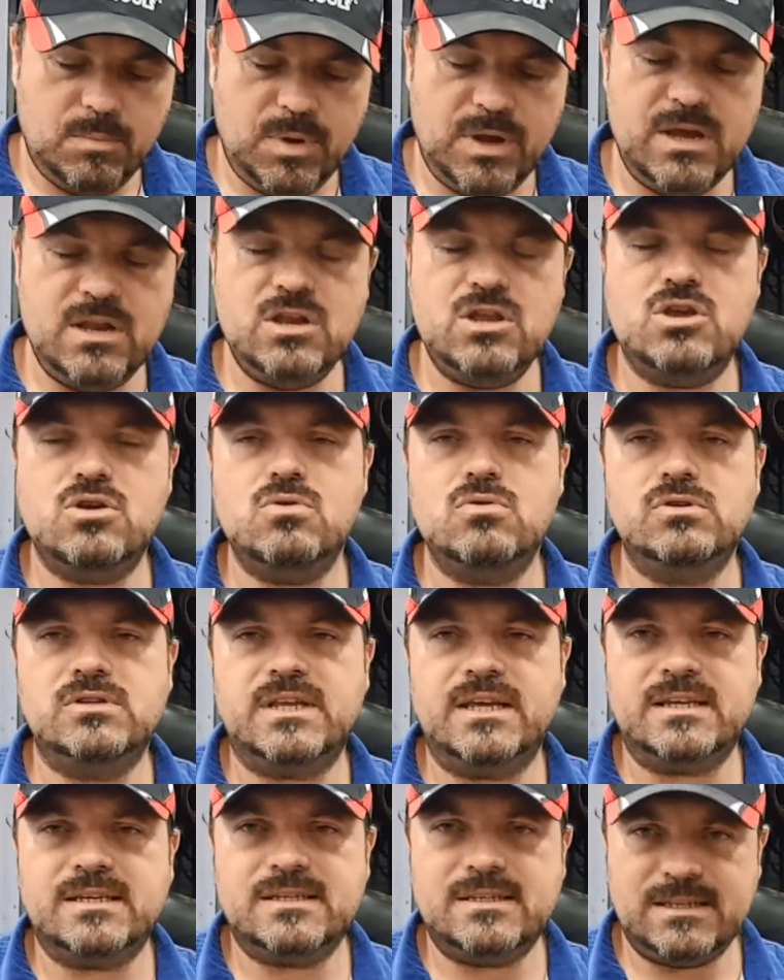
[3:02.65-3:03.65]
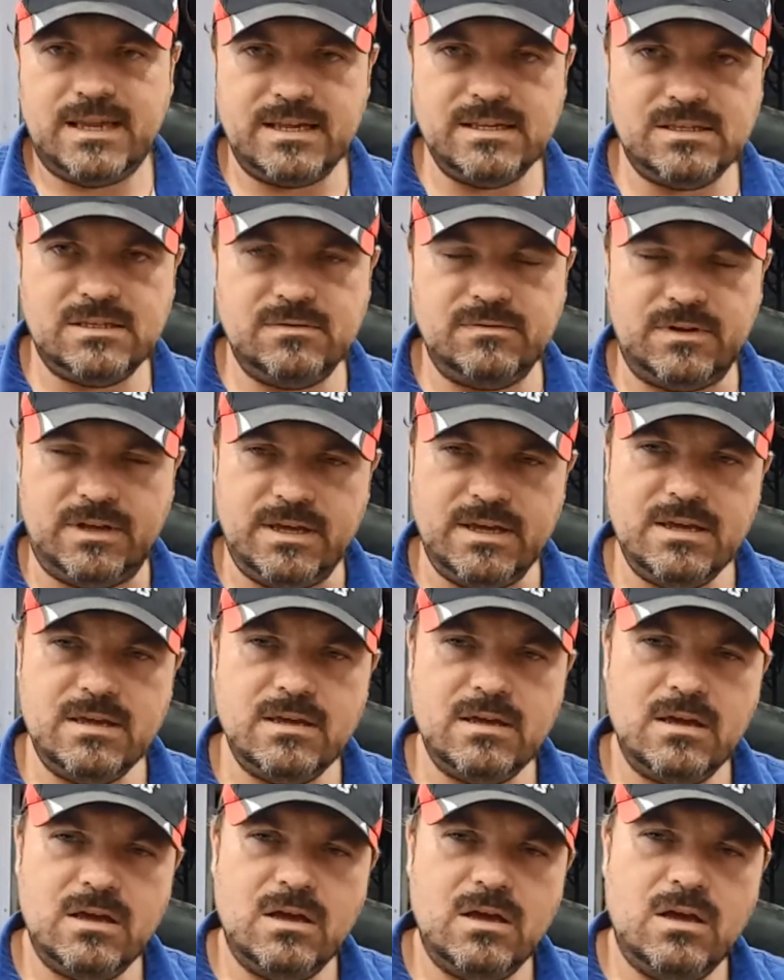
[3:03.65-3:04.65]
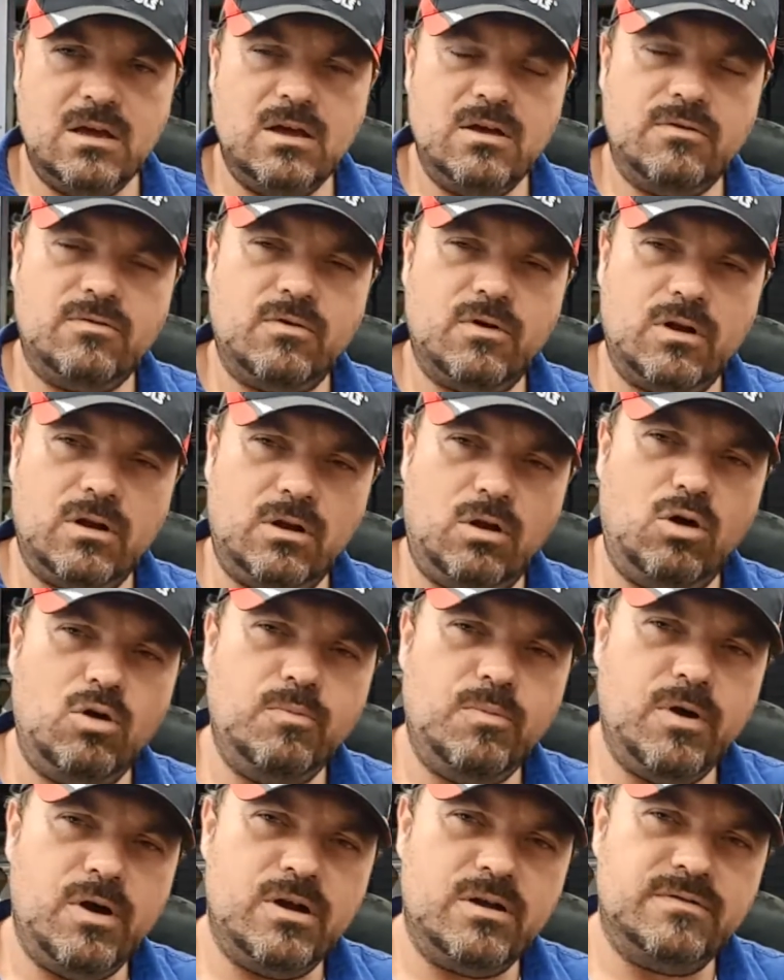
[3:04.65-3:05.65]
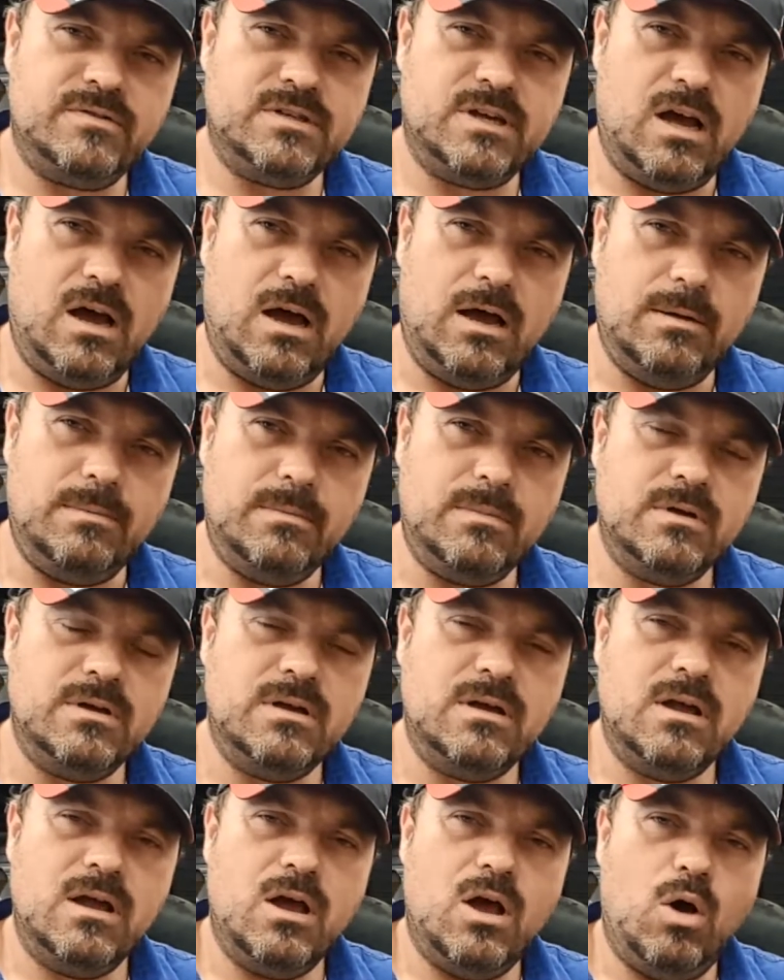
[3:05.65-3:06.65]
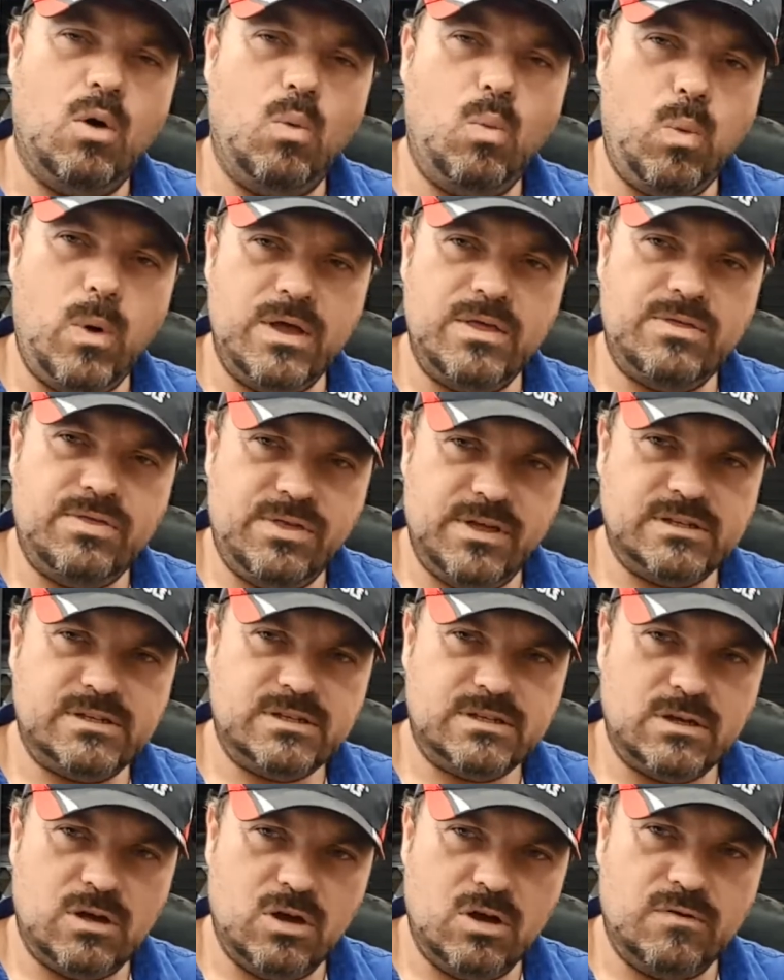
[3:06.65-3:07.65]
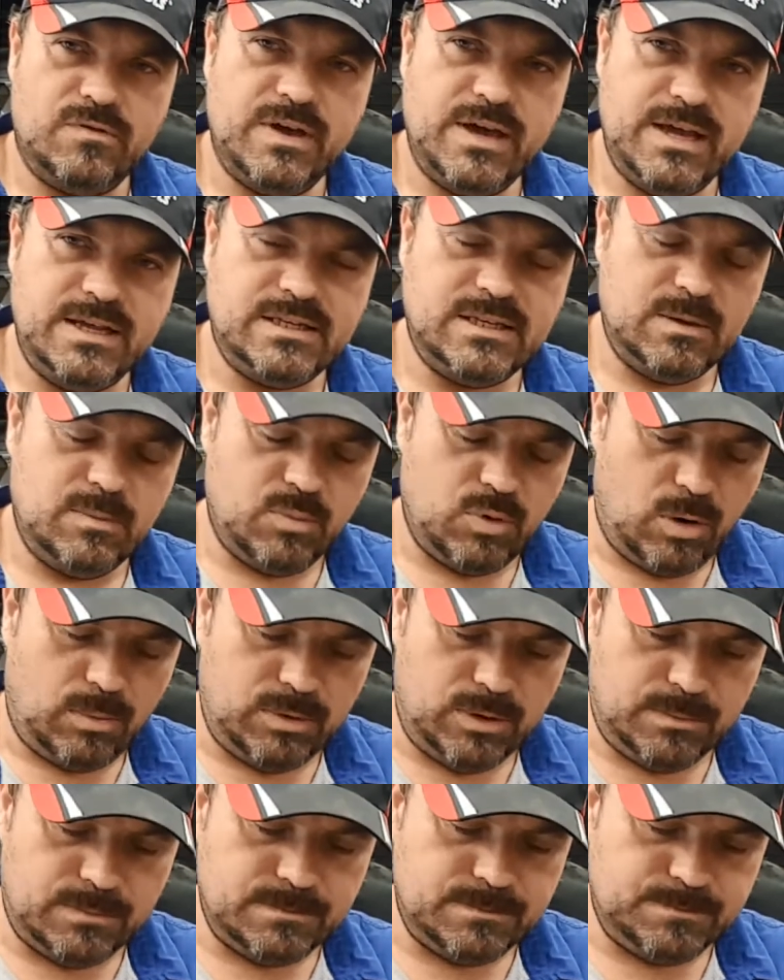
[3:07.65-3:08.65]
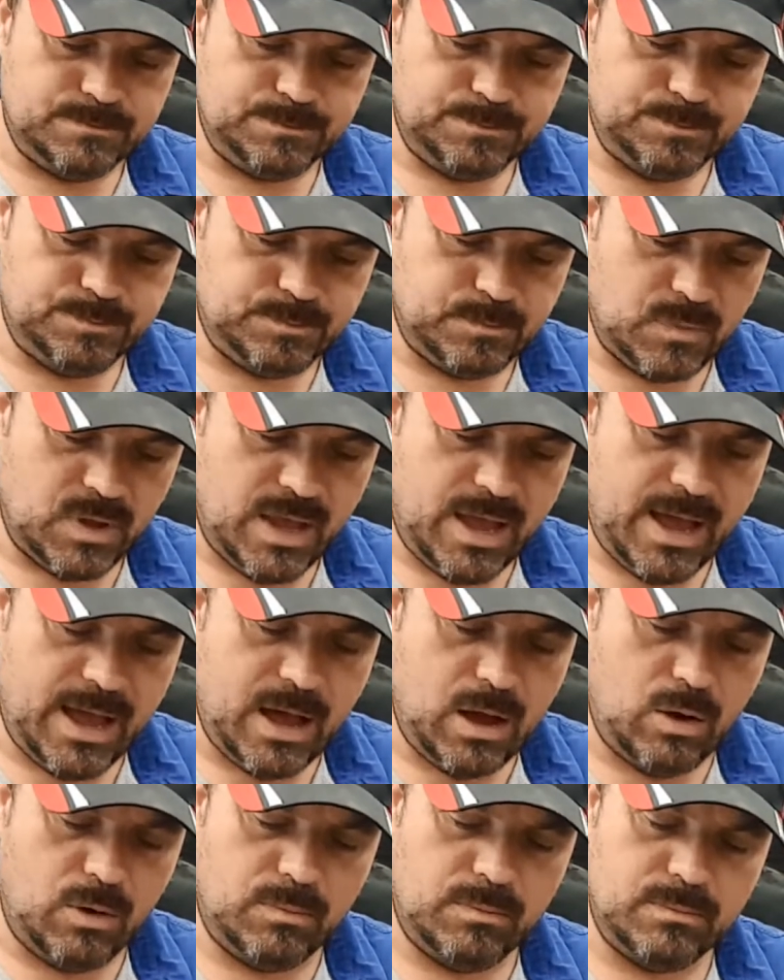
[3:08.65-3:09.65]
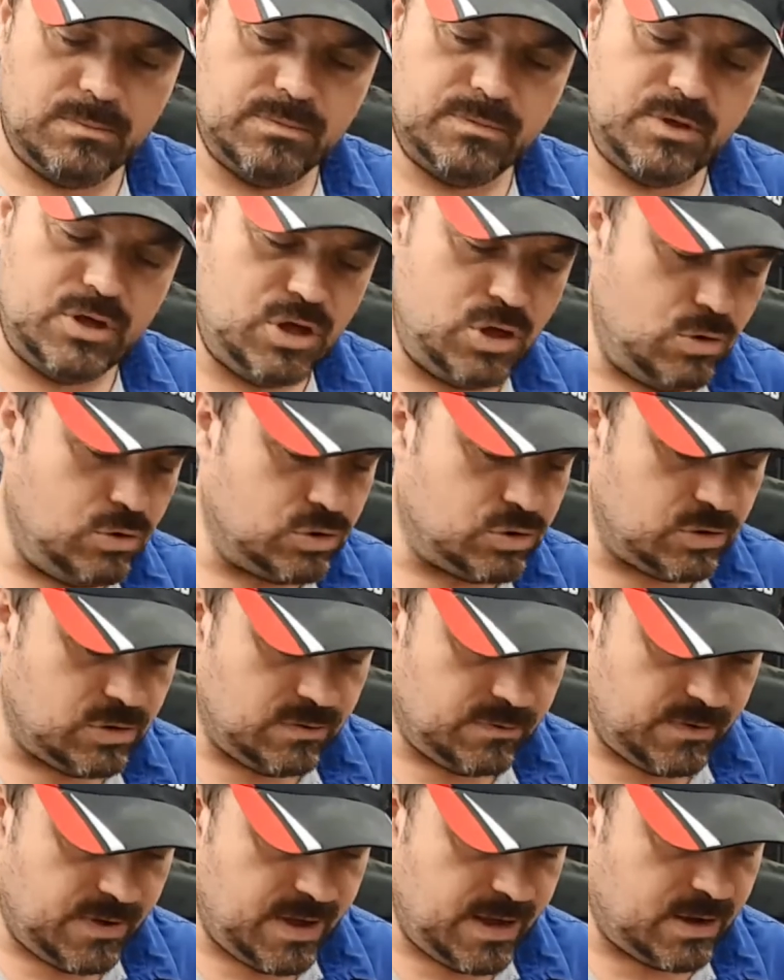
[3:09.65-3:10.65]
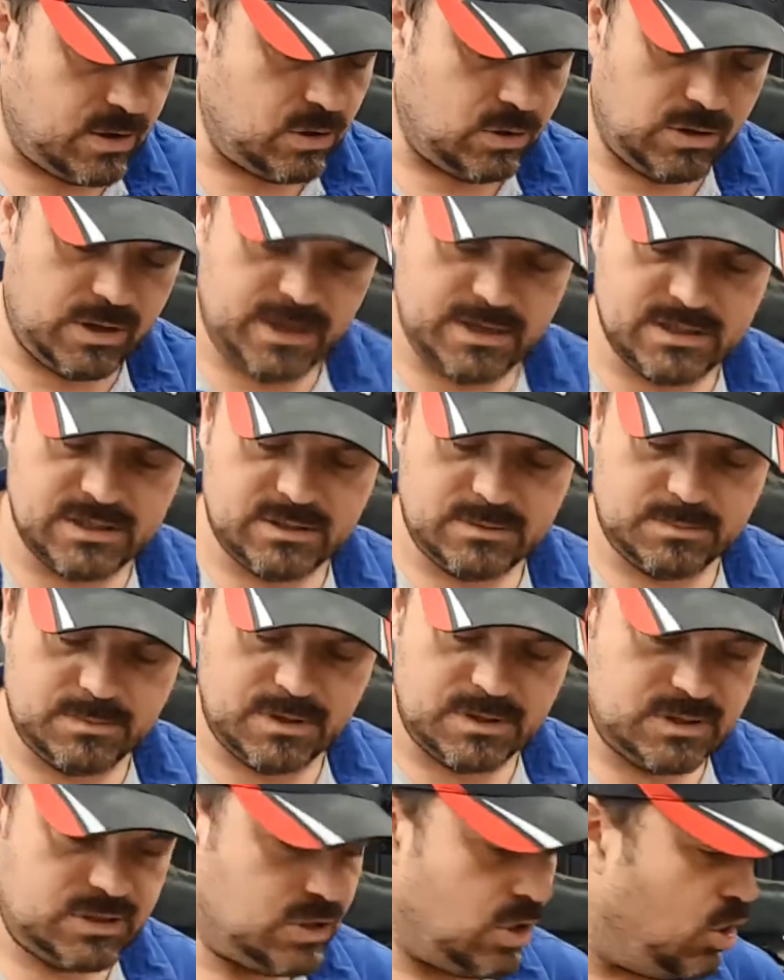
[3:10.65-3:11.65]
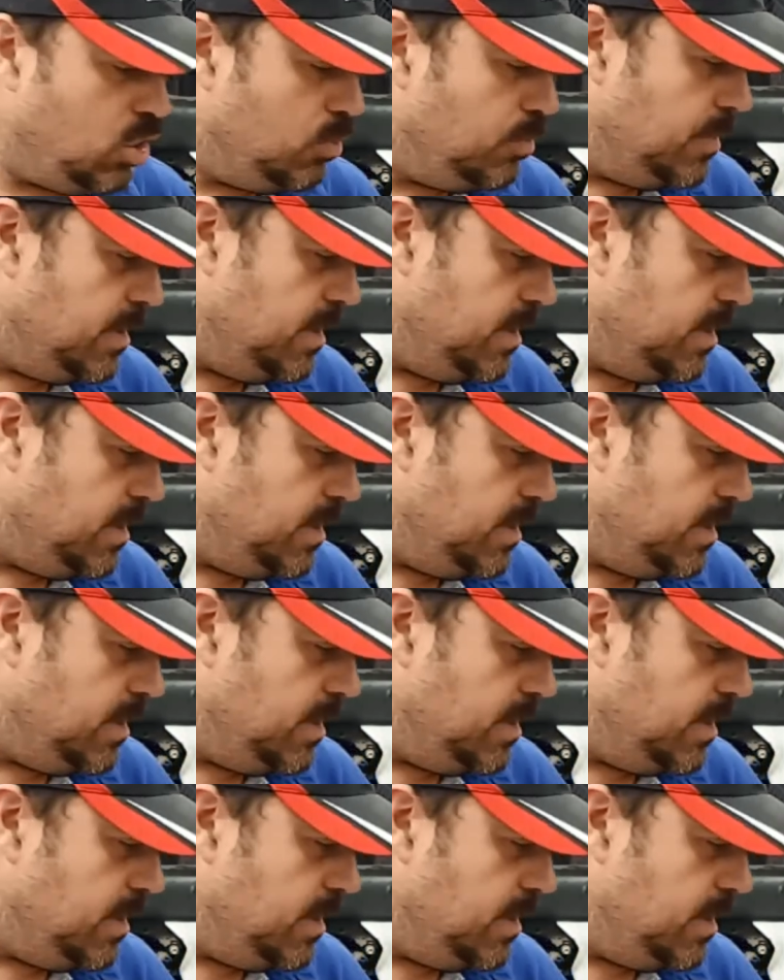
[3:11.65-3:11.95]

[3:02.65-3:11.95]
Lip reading: been used extensively for a long period of time with this overheating problem. Now, the user of the vehicle has told